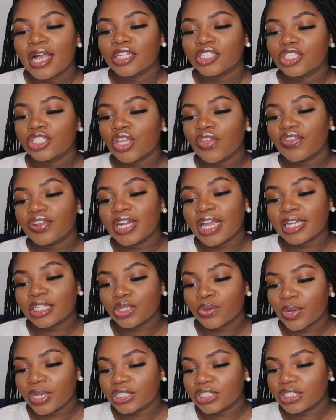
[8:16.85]
So the
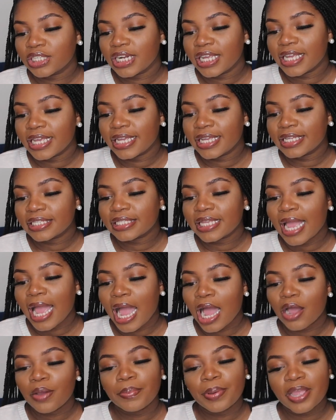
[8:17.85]
next question is,
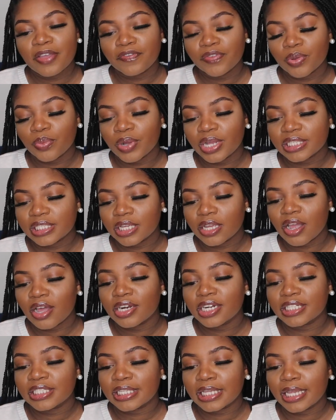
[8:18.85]
how painful was it
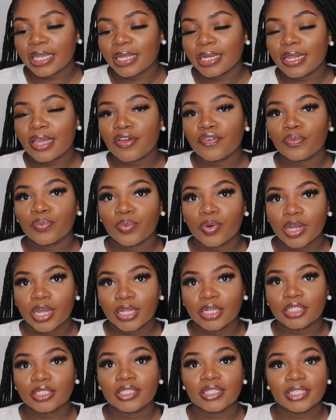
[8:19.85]
on a scale of
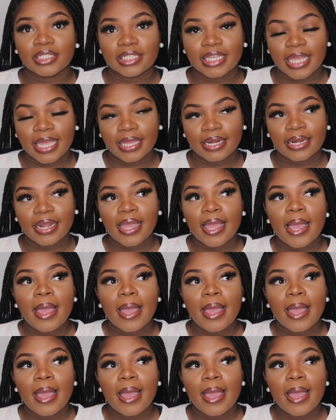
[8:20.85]
1 to 10?